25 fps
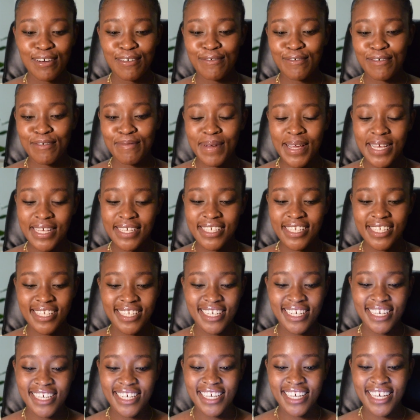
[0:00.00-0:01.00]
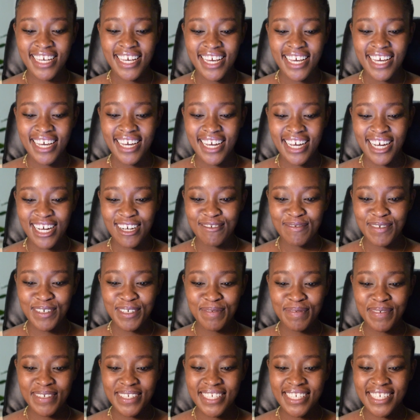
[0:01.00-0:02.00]
for my CE. How
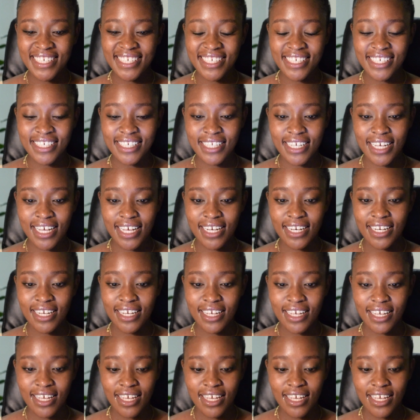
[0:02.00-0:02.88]
much percent is that?